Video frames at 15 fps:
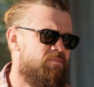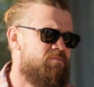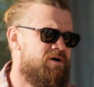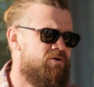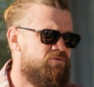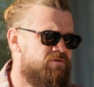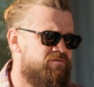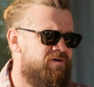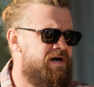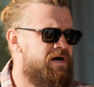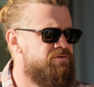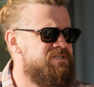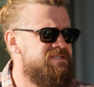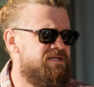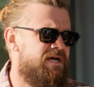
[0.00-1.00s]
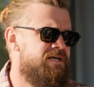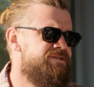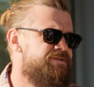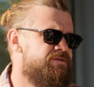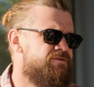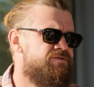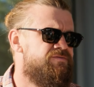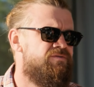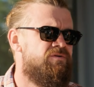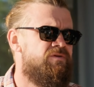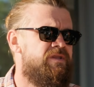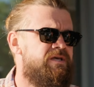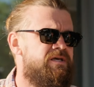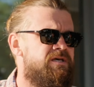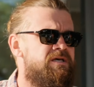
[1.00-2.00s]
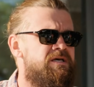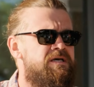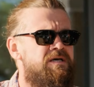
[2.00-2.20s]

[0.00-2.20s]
amount of houses. I search for the